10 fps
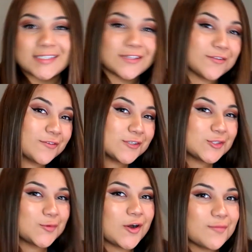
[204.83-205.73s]
In the first
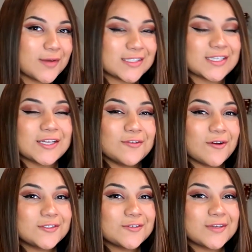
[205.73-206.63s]
12 months, you
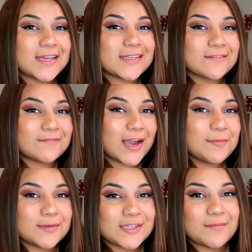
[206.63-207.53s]
also get
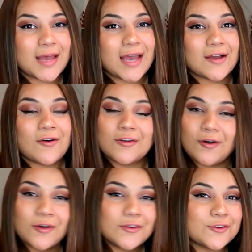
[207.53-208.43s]
5% back on
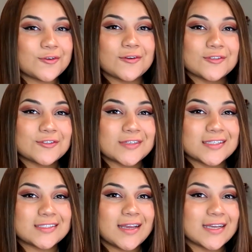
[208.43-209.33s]
all your
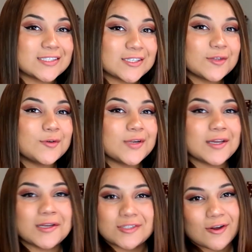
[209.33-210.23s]
groceries,
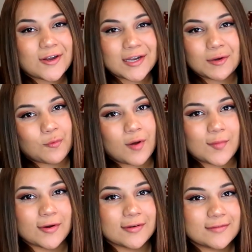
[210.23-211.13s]
excluding Target and Walmart.